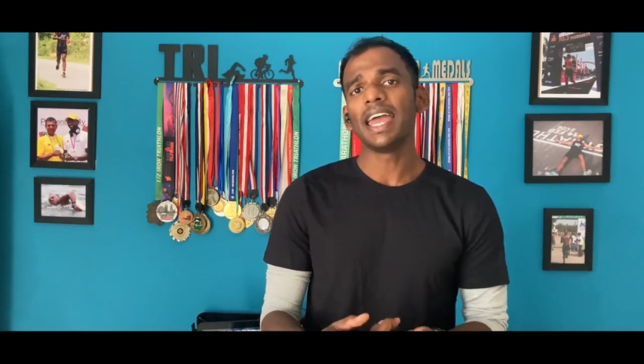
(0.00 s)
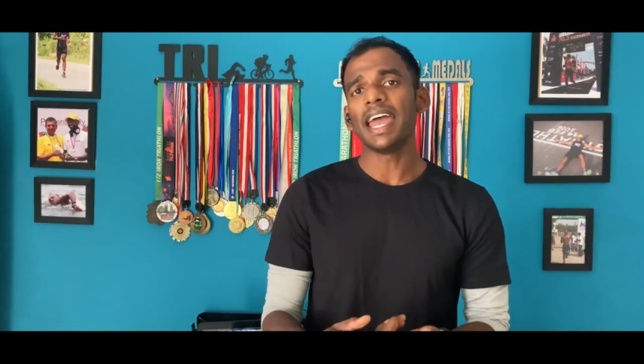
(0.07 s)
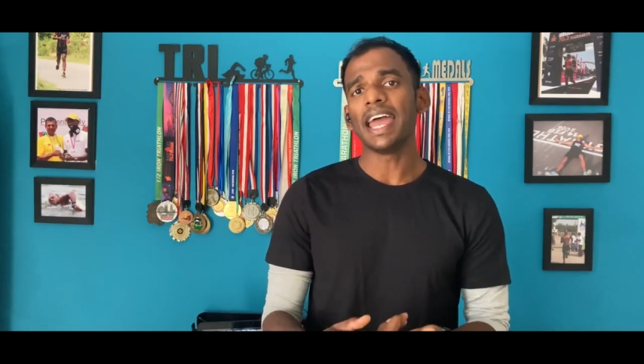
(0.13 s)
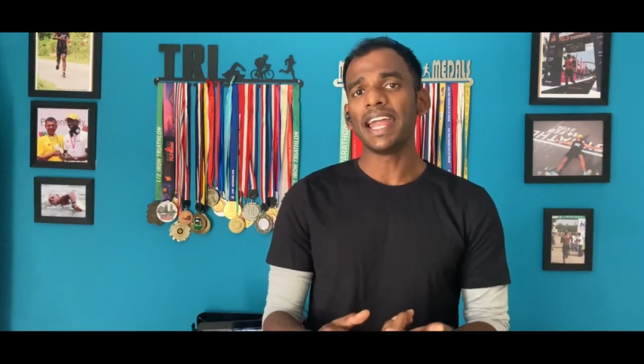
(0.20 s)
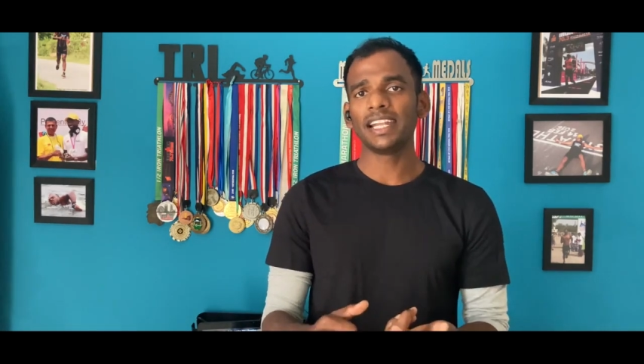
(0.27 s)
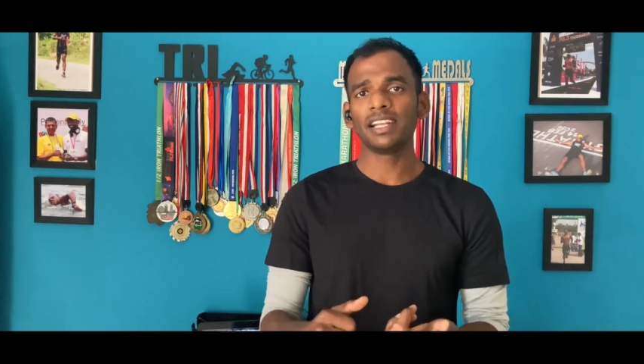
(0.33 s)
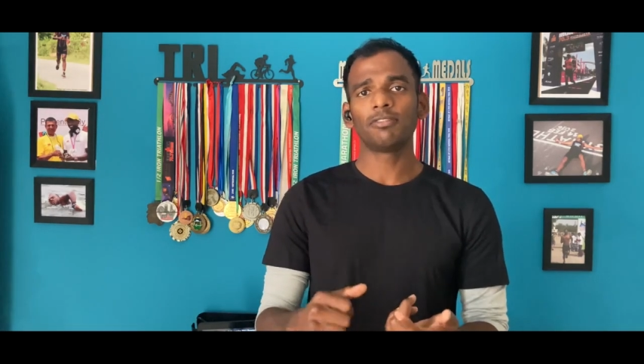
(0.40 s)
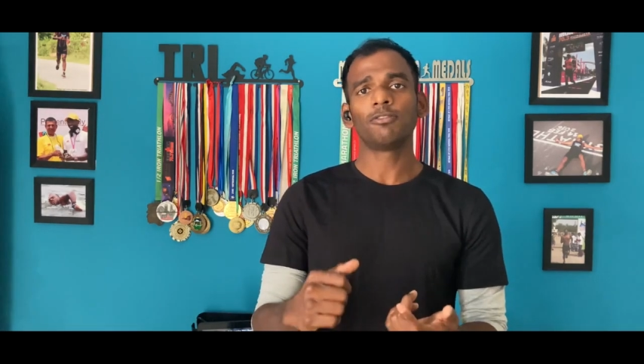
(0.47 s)

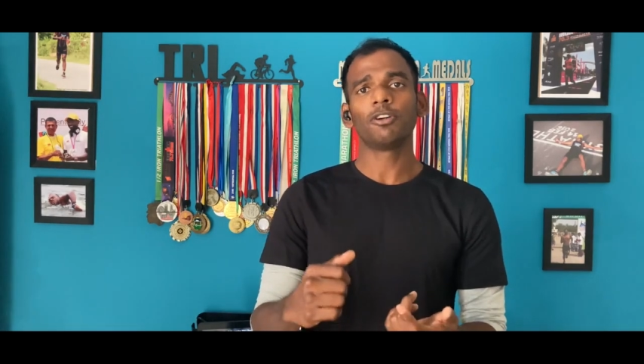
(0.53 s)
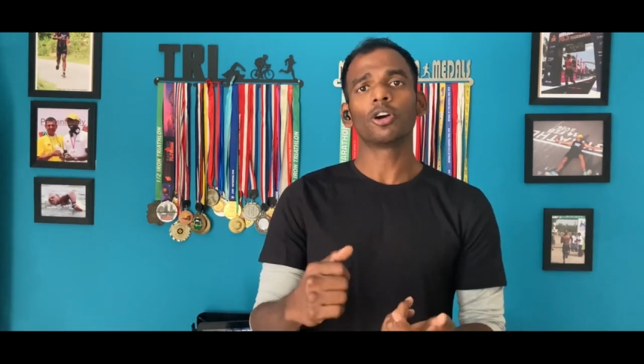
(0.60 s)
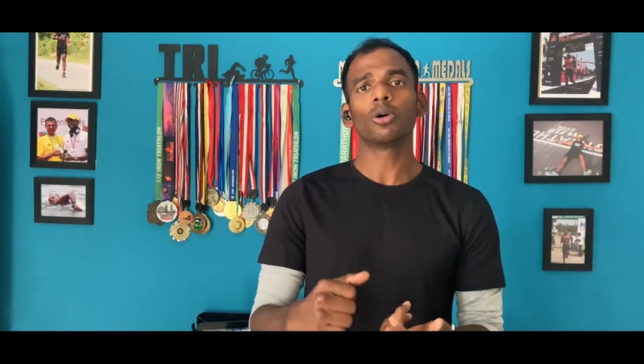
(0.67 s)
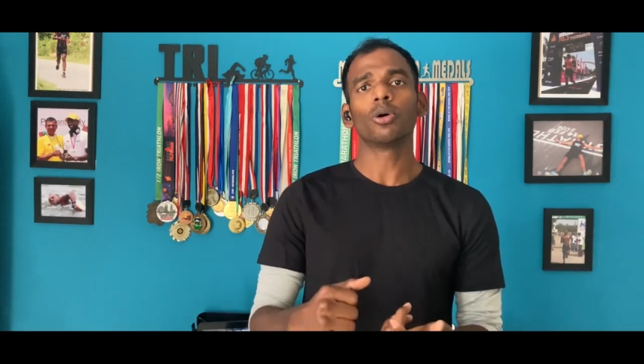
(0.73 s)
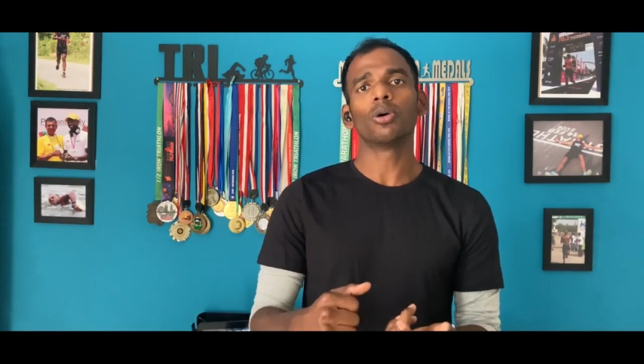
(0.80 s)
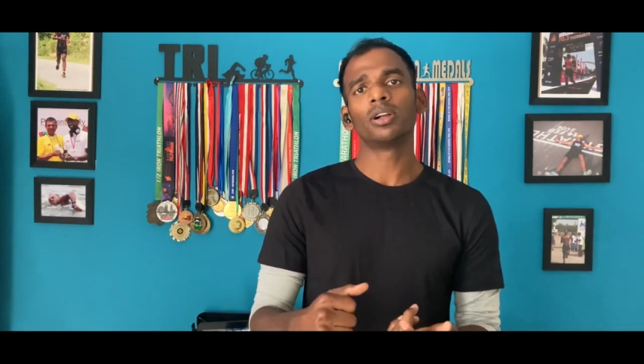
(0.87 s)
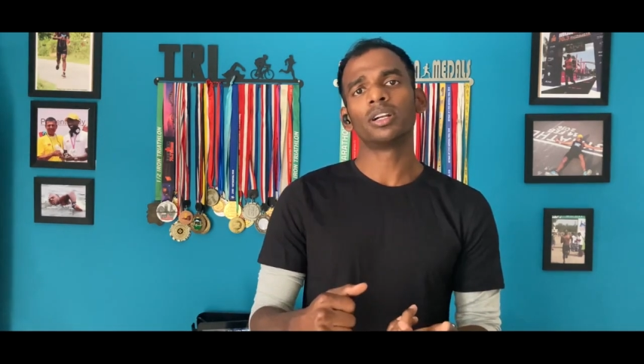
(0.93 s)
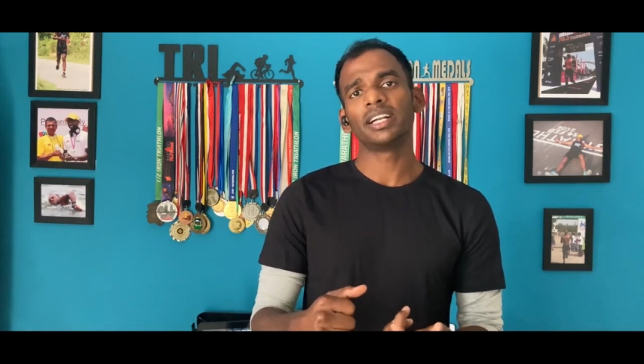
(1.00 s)
and for
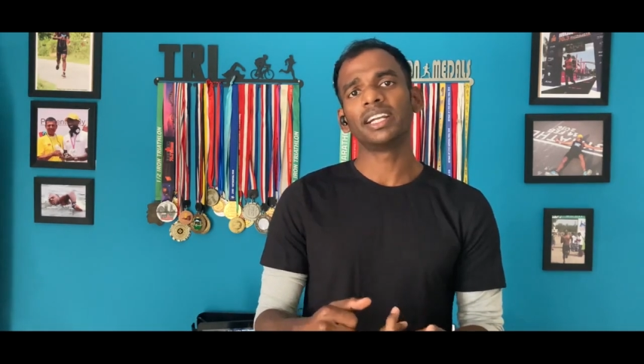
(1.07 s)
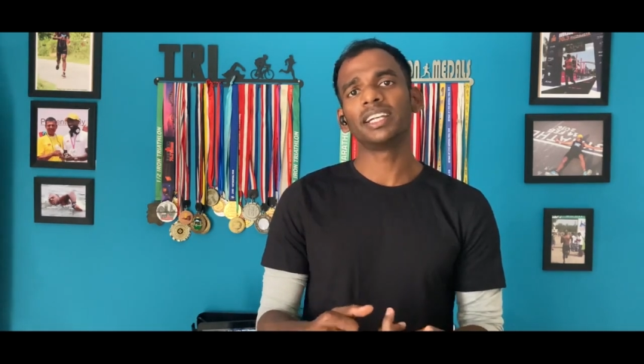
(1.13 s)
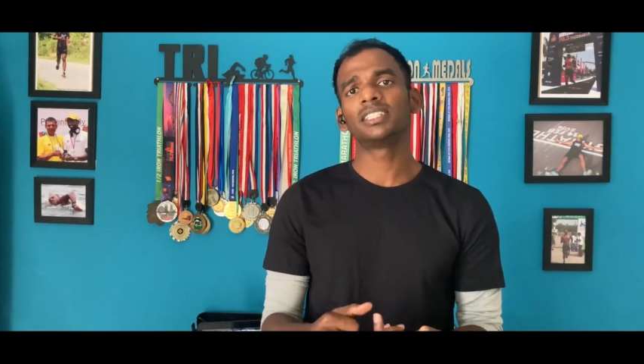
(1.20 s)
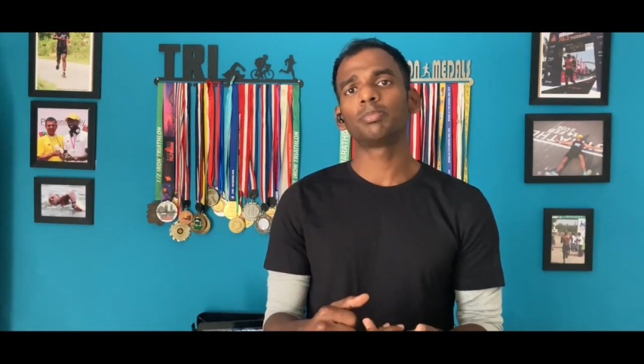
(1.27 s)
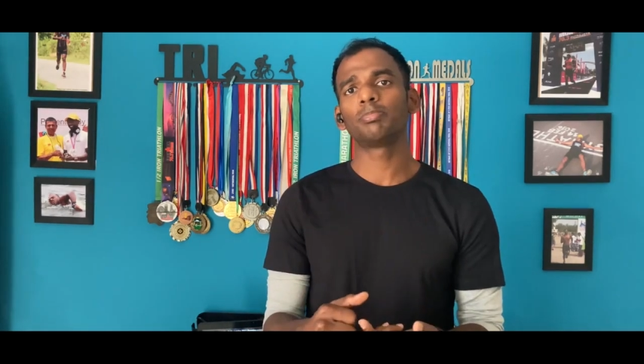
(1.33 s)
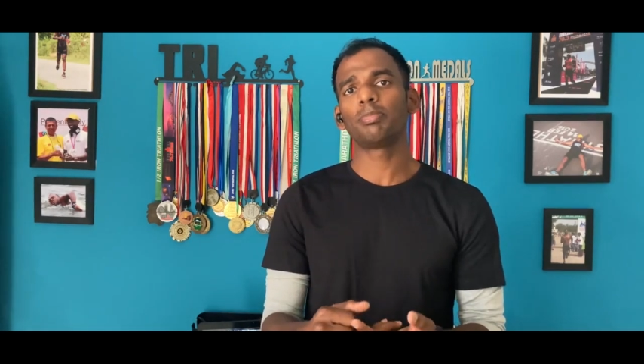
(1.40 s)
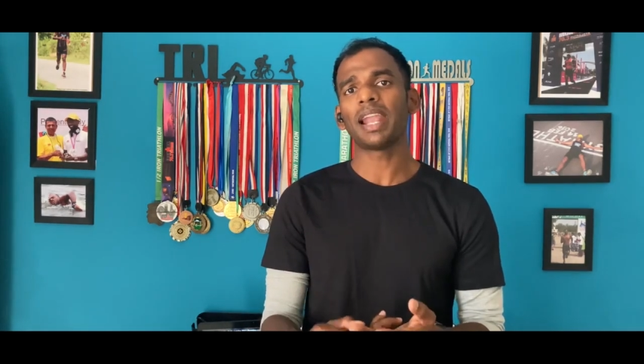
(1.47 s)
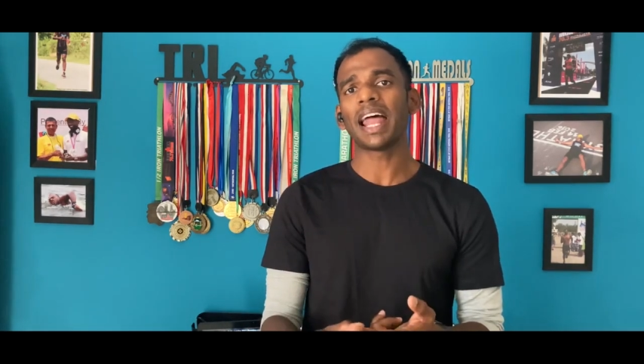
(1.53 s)
core it's
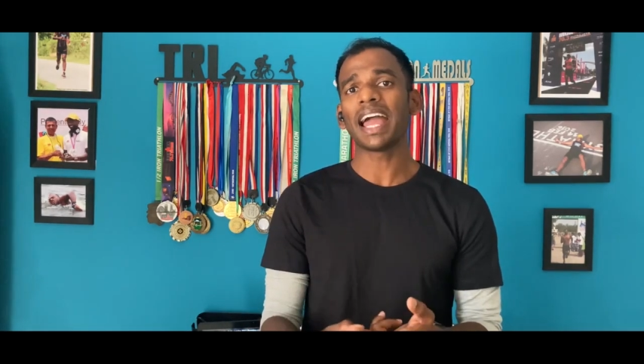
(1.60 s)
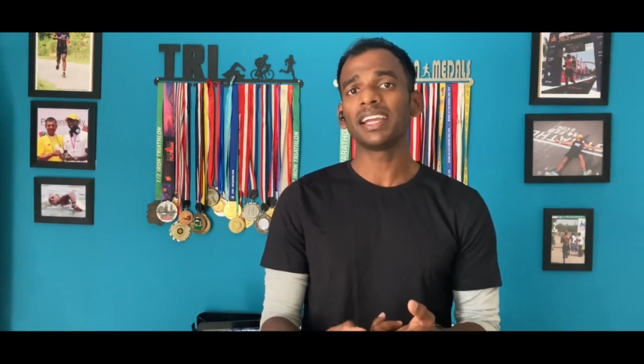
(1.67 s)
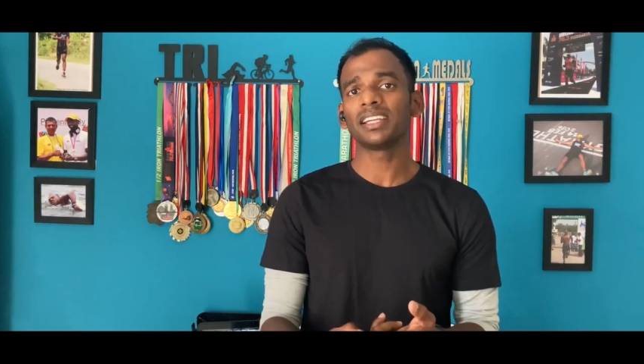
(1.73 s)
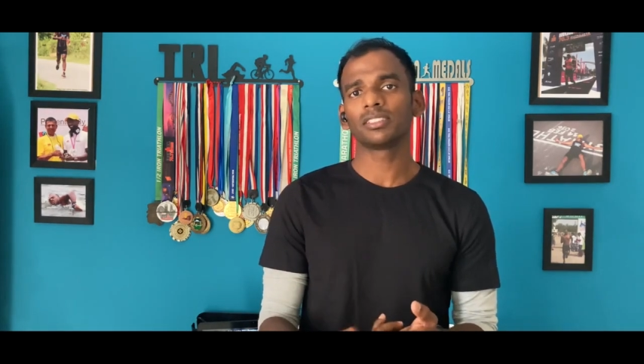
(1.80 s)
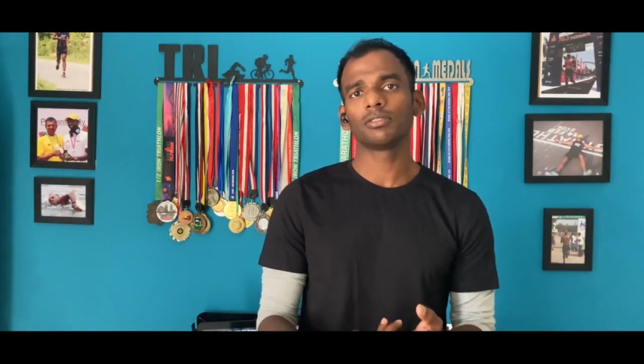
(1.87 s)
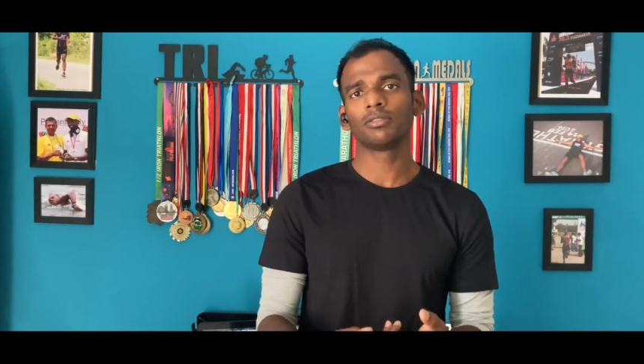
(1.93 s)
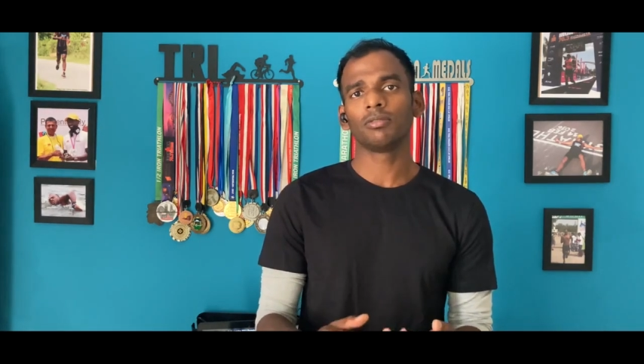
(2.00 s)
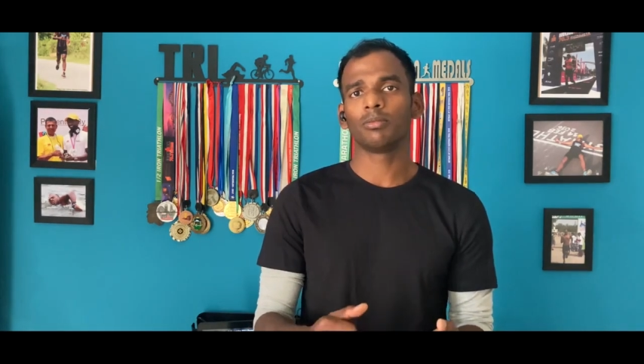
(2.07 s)
planks
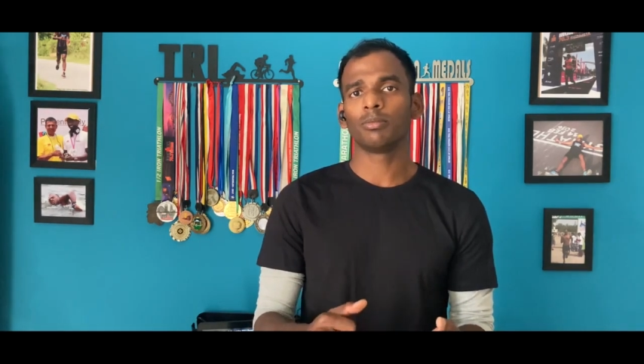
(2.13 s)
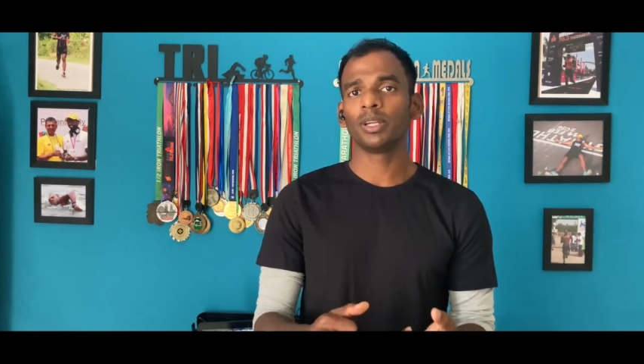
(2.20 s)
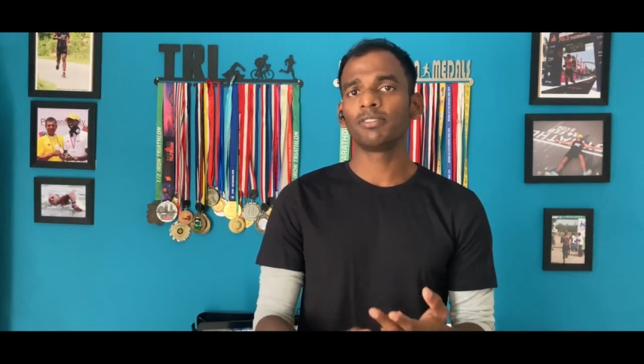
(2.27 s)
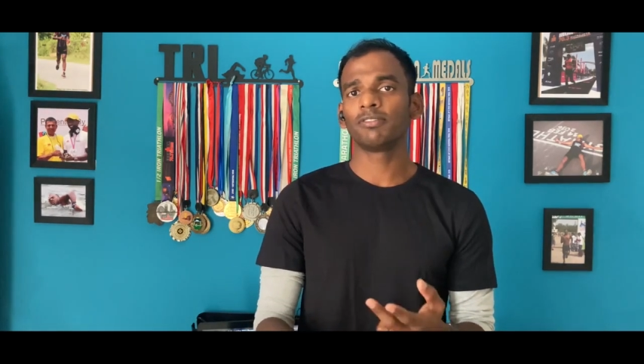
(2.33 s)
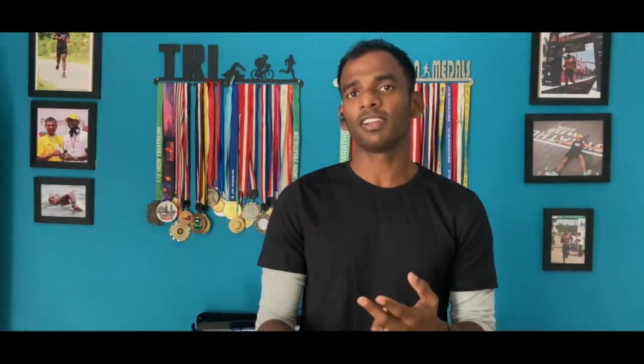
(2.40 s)
with